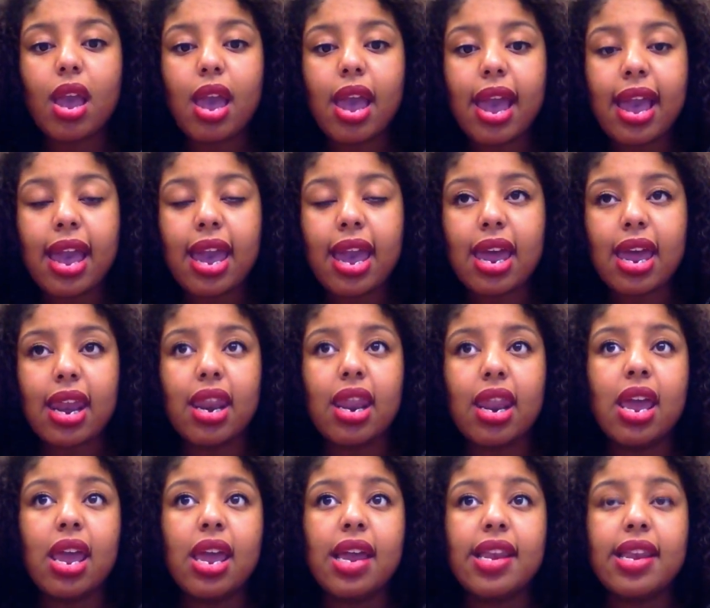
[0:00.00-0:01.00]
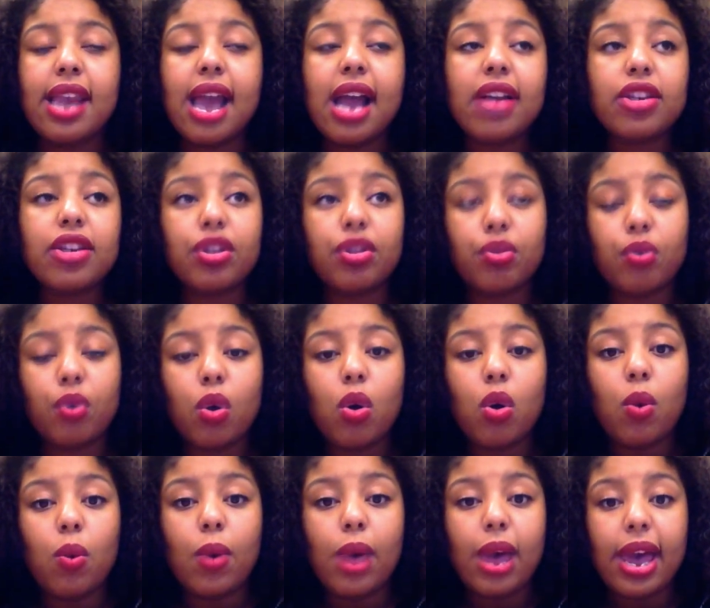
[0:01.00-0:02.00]
and not to throw
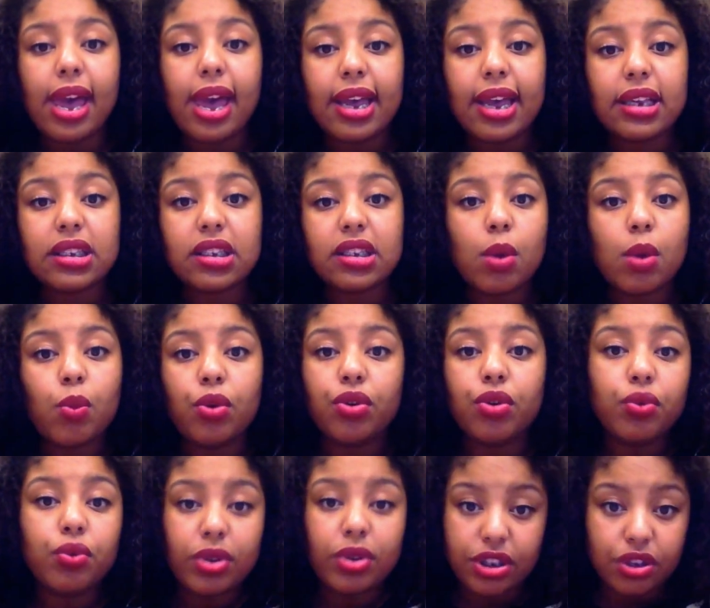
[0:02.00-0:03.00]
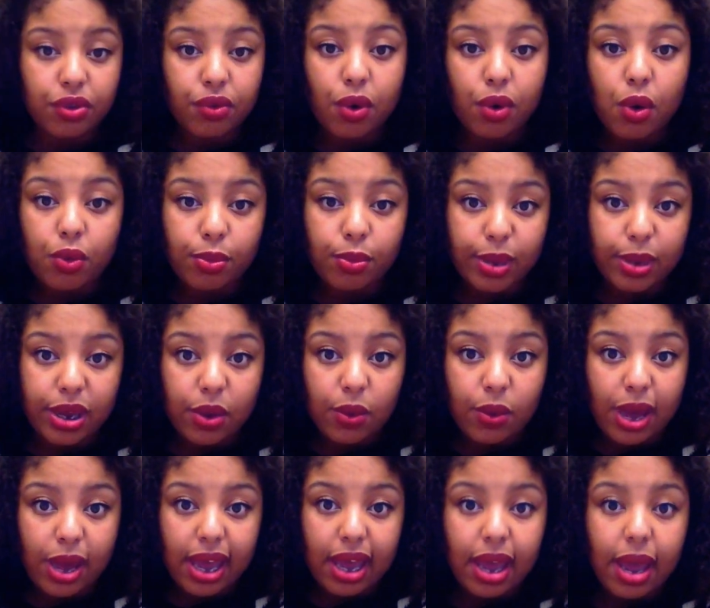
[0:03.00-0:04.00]
away someone who has thrown me
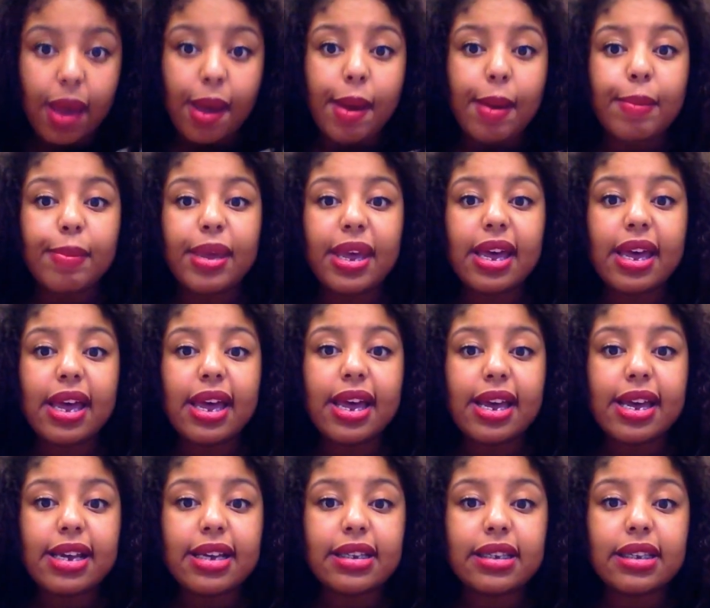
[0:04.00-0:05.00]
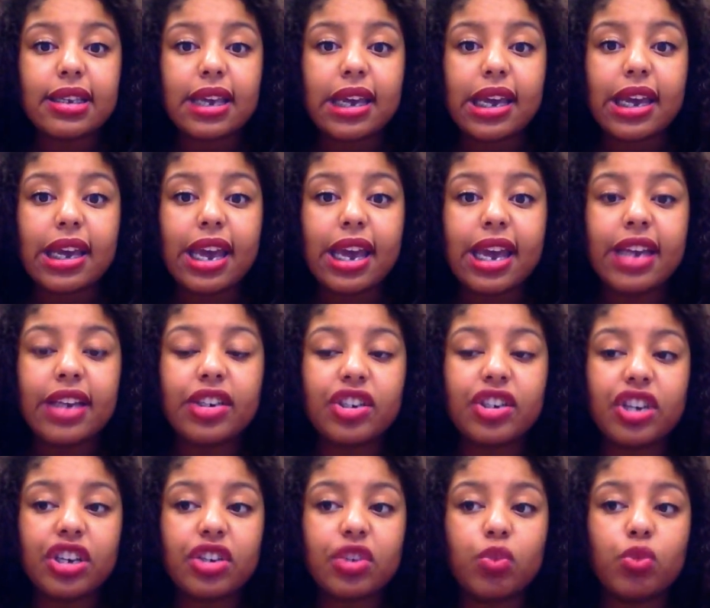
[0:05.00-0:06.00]
away, because it
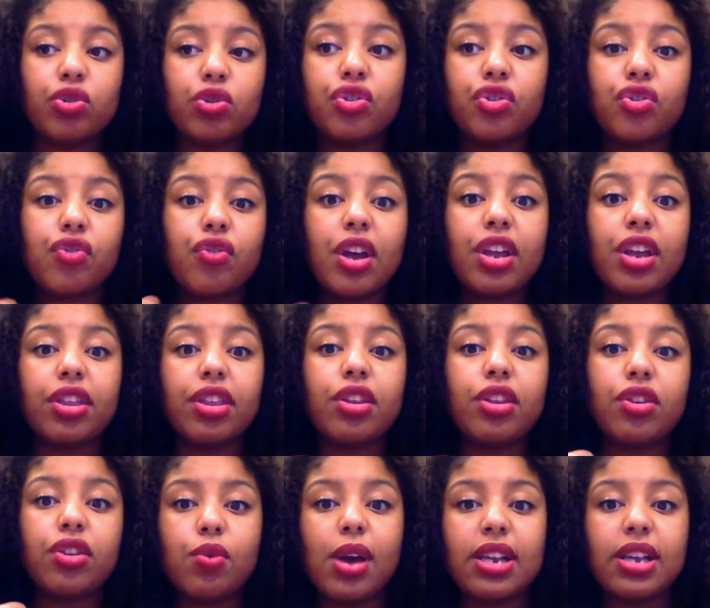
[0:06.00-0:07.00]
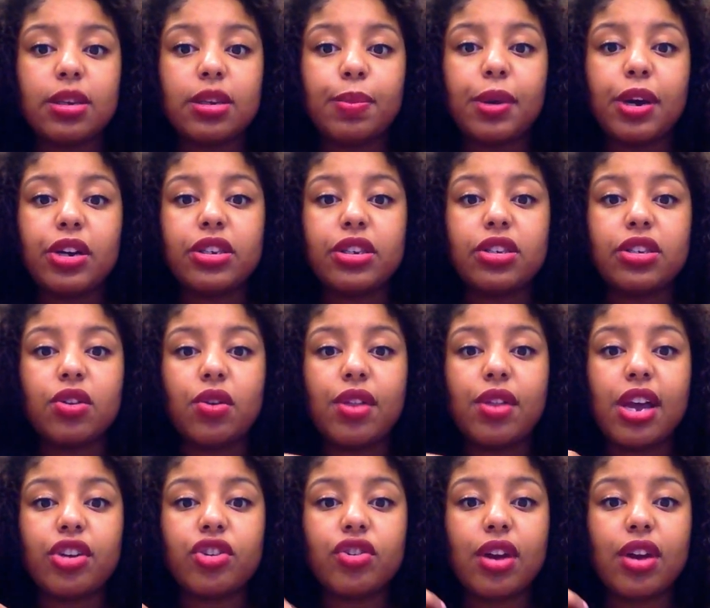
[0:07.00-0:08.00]
just will strengthen you as a person so
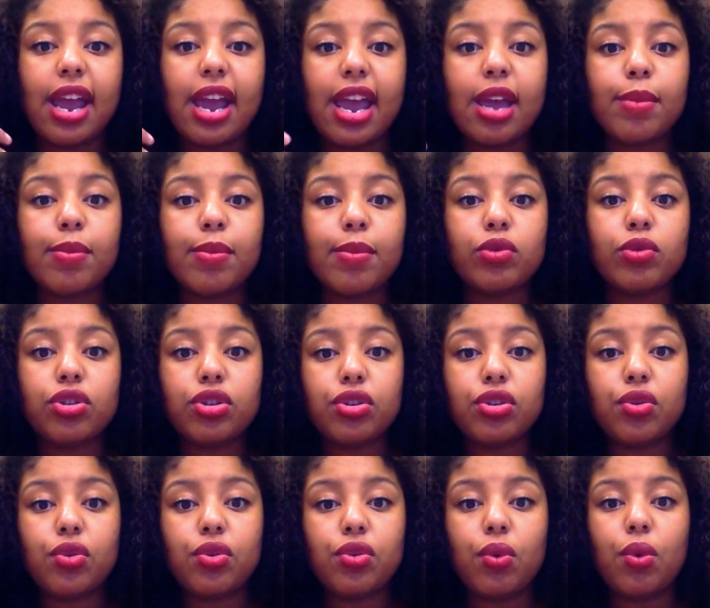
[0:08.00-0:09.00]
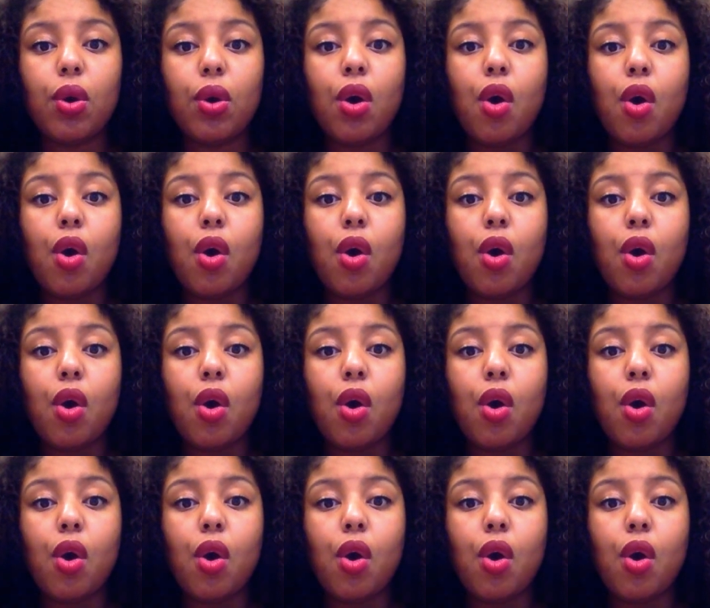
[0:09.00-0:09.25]
that you're able to